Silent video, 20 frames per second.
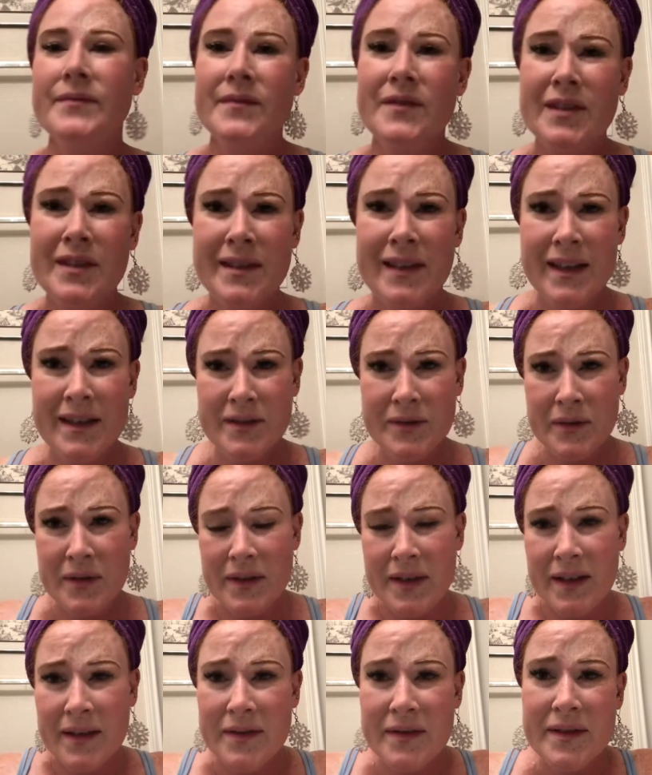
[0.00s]
just extra
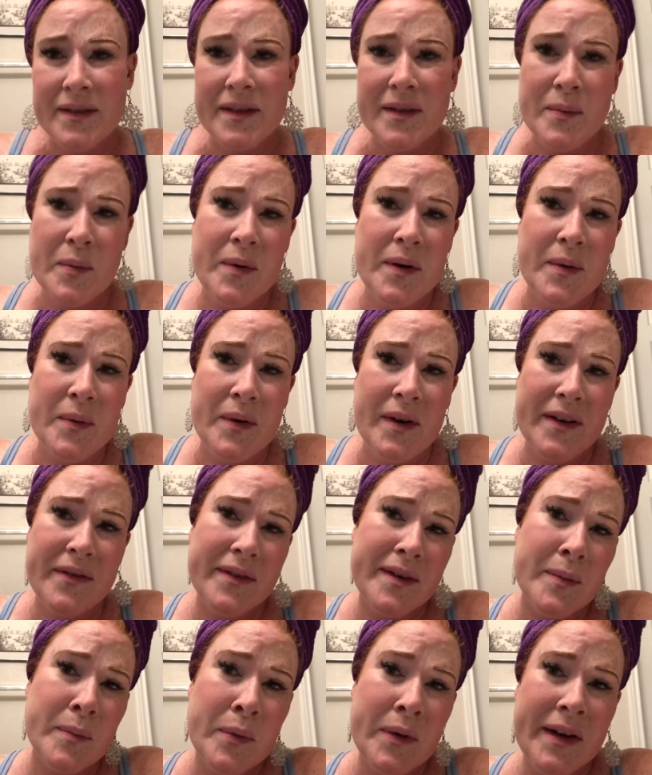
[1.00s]
enough to the point where I
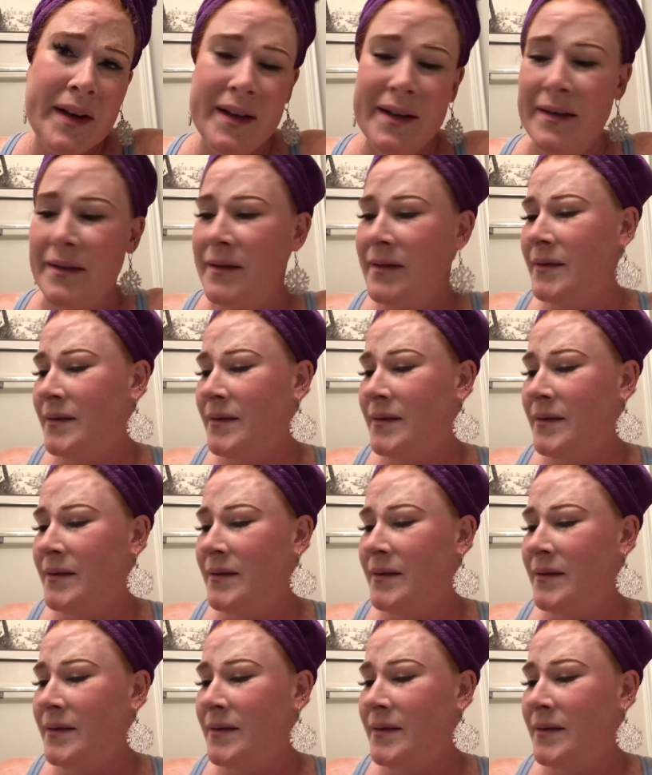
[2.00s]
feel pretty.